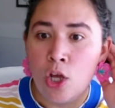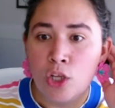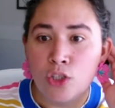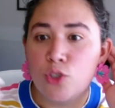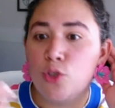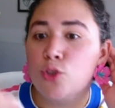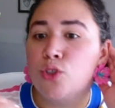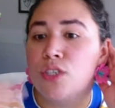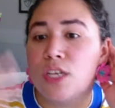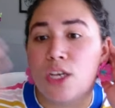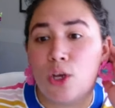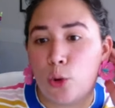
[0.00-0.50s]

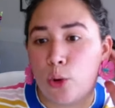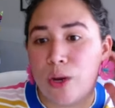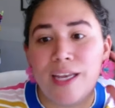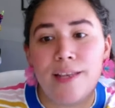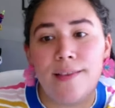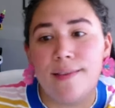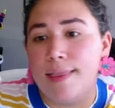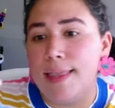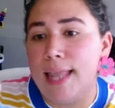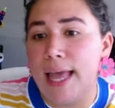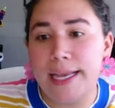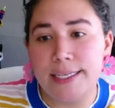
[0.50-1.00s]
to secrete
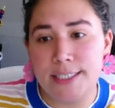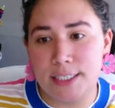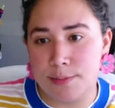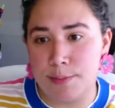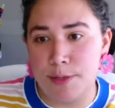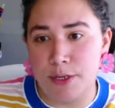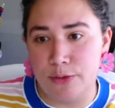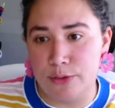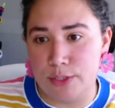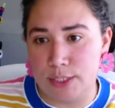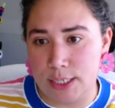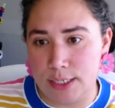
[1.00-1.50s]
less
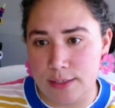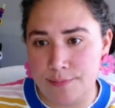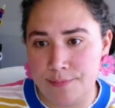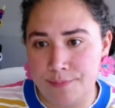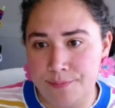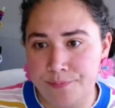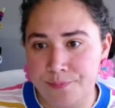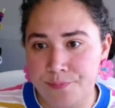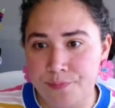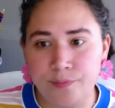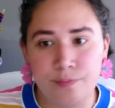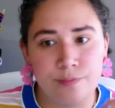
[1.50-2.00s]
mucin,
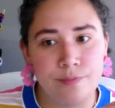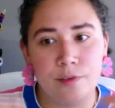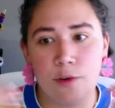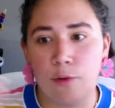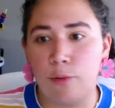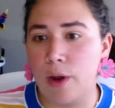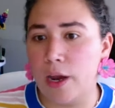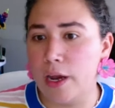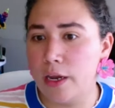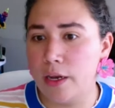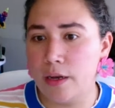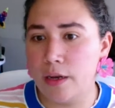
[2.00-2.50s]

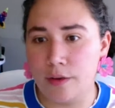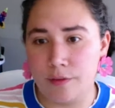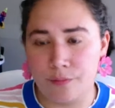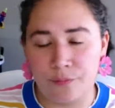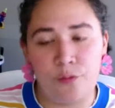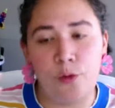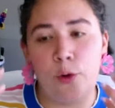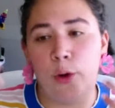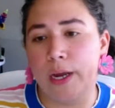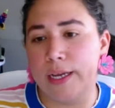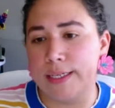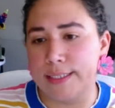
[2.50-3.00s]
right?
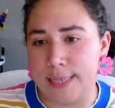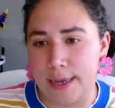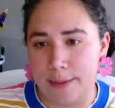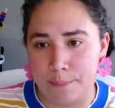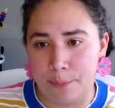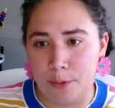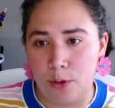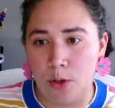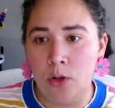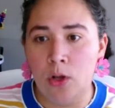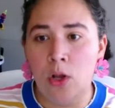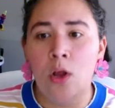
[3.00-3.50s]
For example.